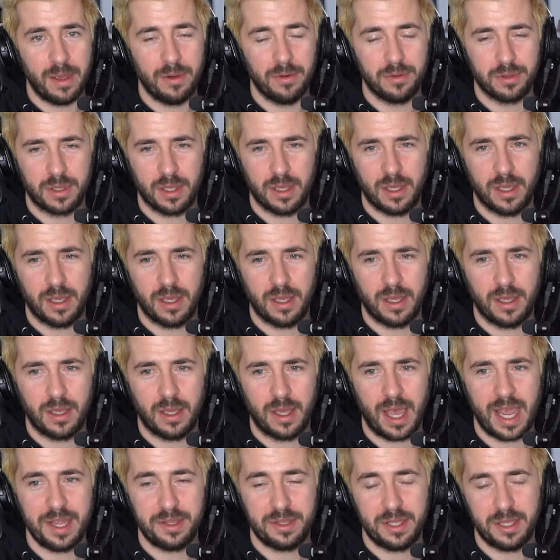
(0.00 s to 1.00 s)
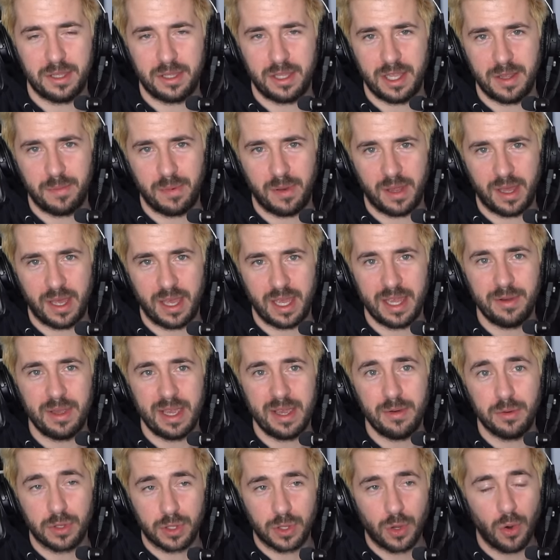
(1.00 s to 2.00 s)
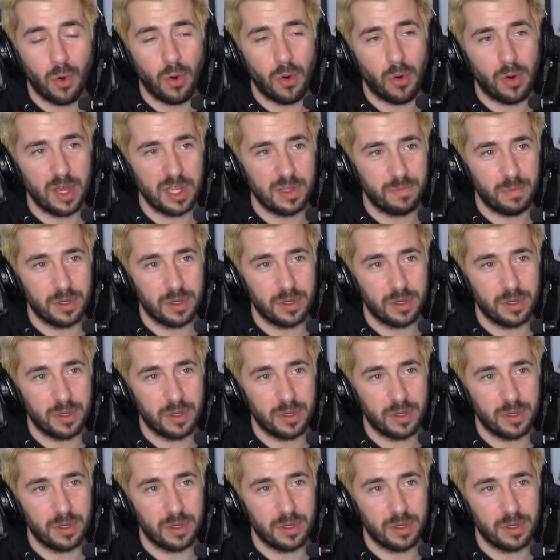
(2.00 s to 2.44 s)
it was a ACC player, he, he was caught, is